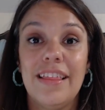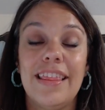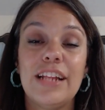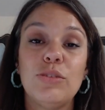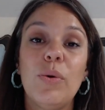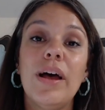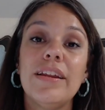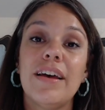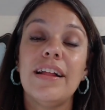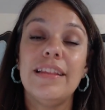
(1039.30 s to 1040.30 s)
That's
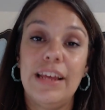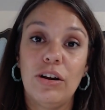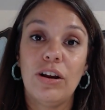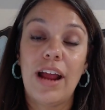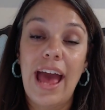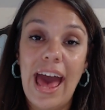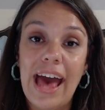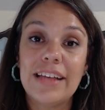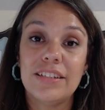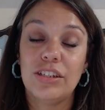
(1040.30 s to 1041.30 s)
what a leader
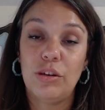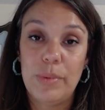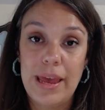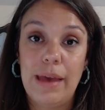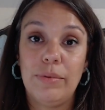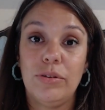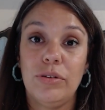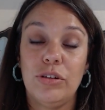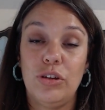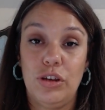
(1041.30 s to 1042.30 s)
has to be
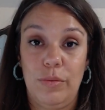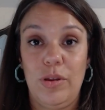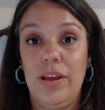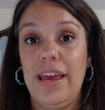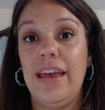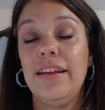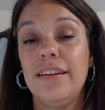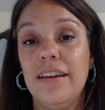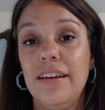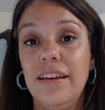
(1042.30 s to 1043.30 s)
able to
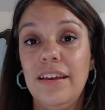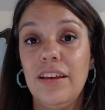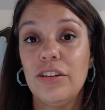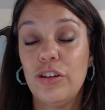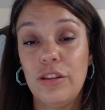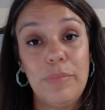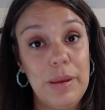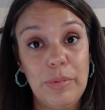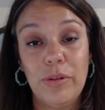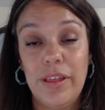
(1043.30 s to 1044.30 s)
communicate to the
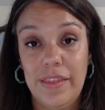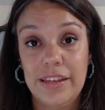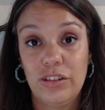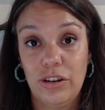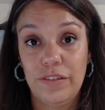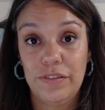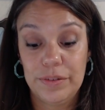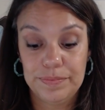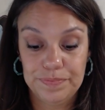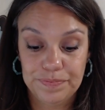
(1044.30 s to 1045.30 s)
people that they serve.
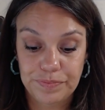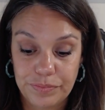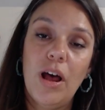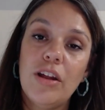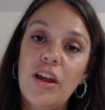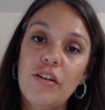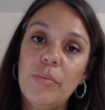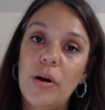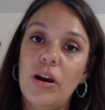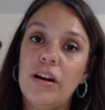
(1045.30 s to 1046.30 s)
Another
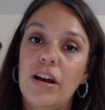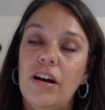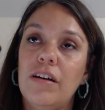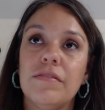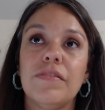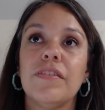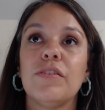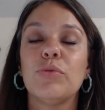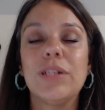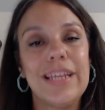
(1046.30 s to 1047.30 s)
part of
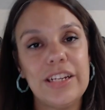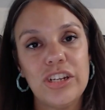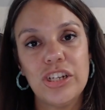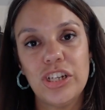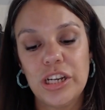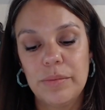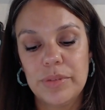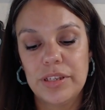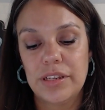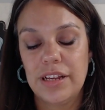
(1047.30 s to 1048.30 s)

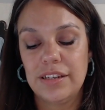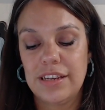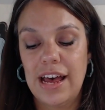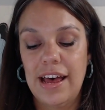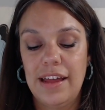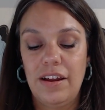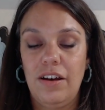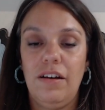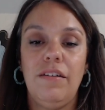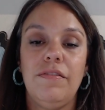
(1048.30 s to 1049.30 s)
relationships inside
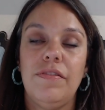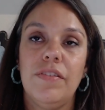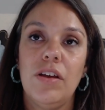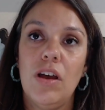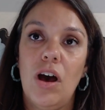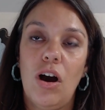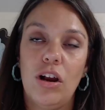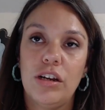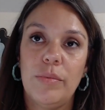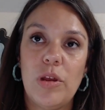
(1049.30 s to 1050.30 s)
of
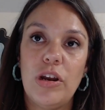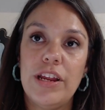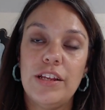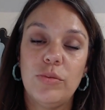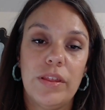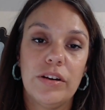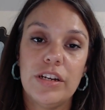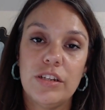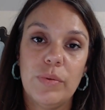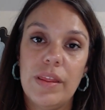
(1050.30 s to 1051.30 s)
our communities, whether
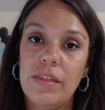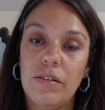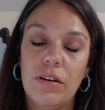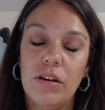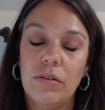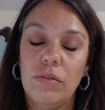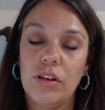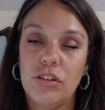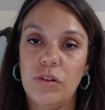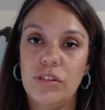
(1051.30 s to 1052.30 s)
it's with
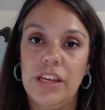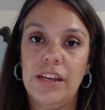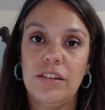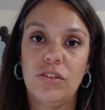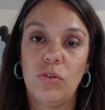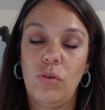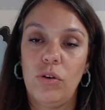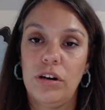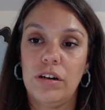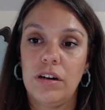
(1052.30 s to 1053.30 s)
associates
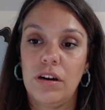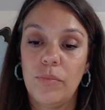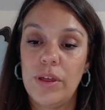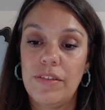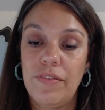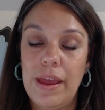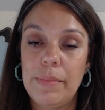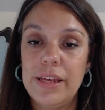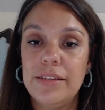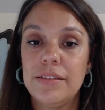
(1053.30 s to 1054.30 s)
or with
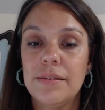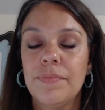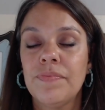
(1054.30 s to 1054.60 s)
families,